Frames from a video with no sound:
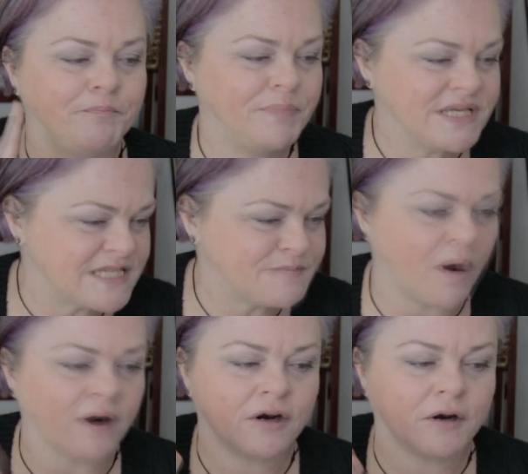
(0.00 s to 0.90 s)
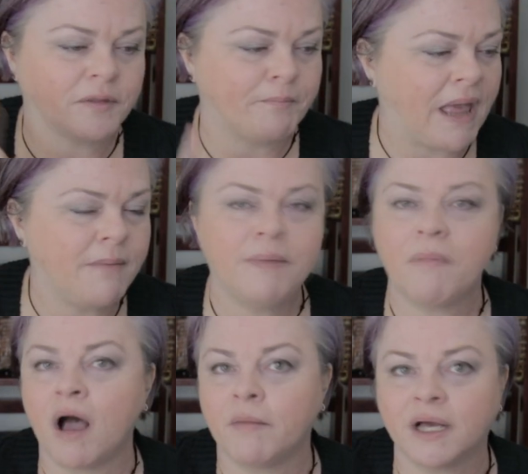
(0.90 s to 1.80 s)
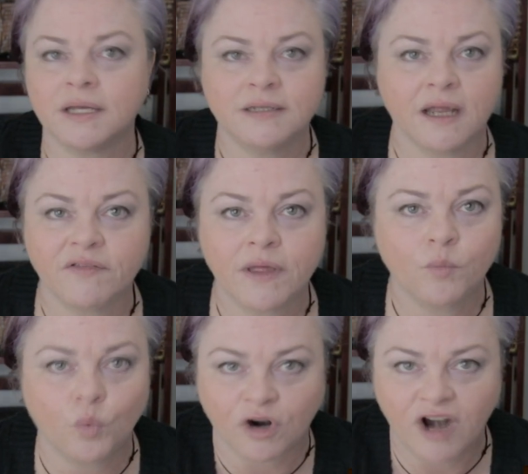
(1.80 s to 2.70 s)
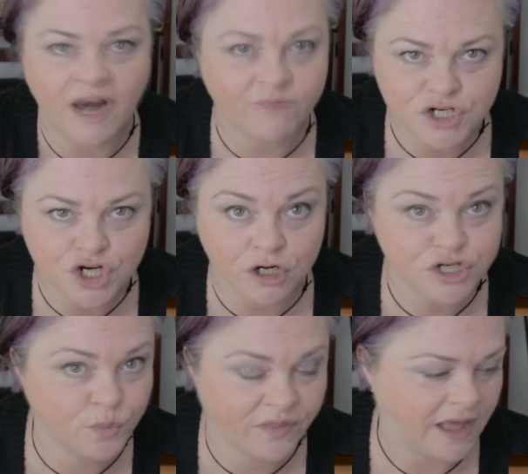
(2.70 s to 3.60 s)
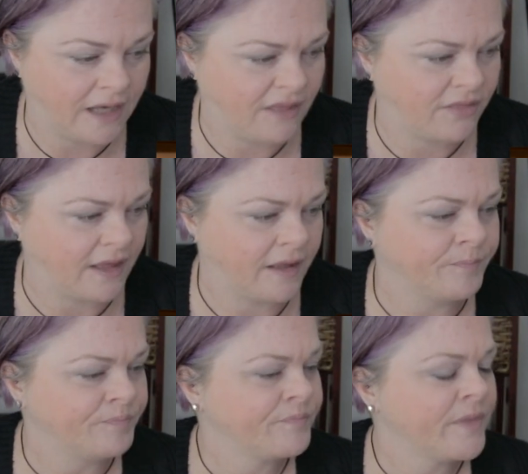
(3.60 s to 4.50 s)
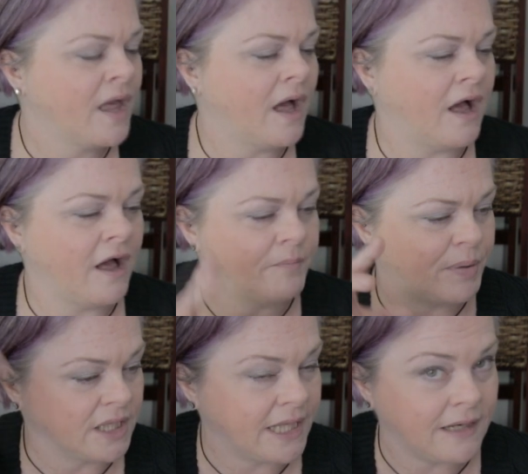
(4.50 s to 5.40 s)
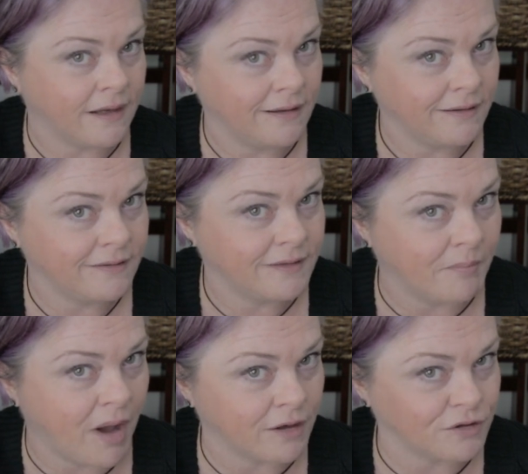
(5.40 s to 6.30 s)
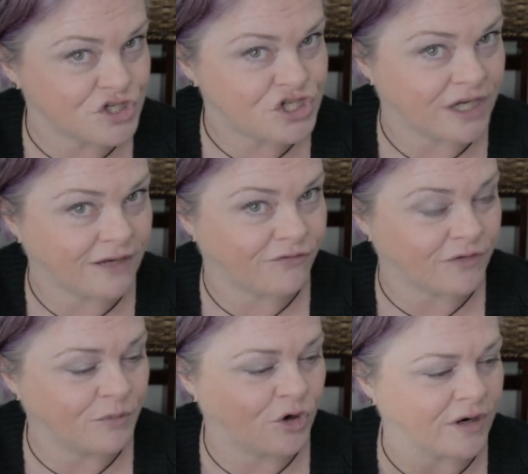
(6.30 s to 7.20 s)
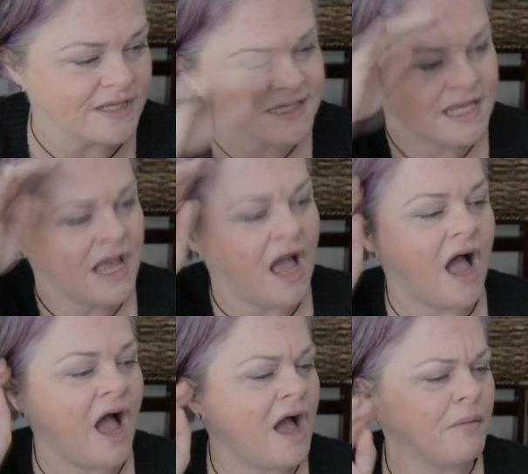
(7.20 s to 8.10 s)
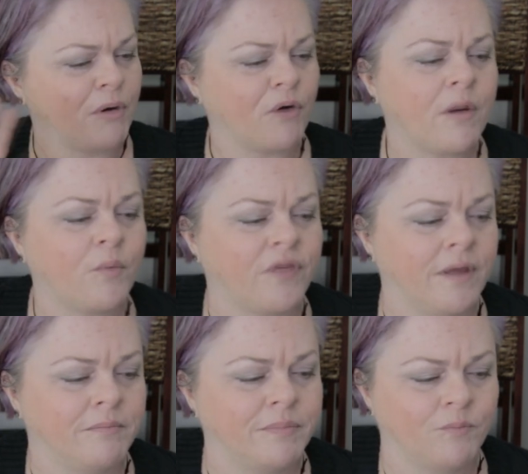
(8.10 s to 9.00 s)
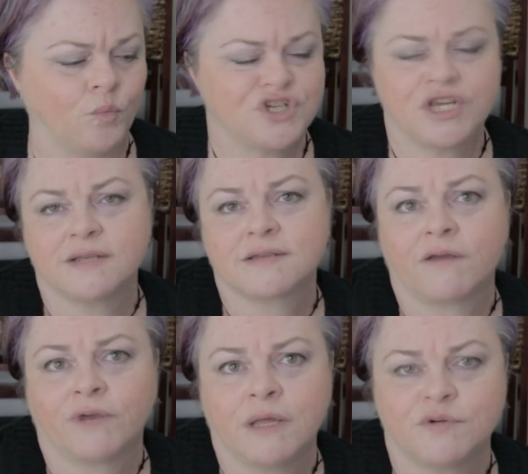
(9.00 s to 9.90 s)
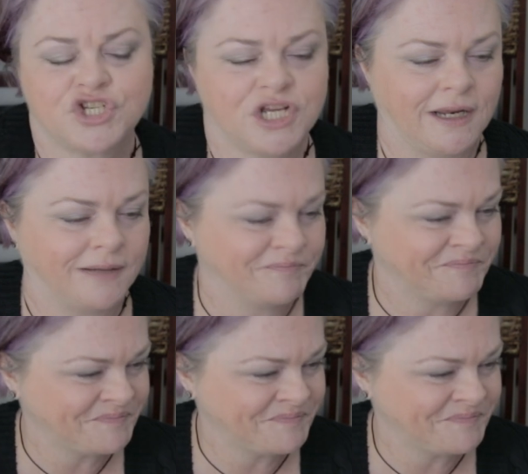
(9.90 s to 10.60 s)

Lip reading: business partner, the baby mama, none of them were ever charged with anything. Polina, the model chick from Greece, broke up with him when she discovered he was cheating.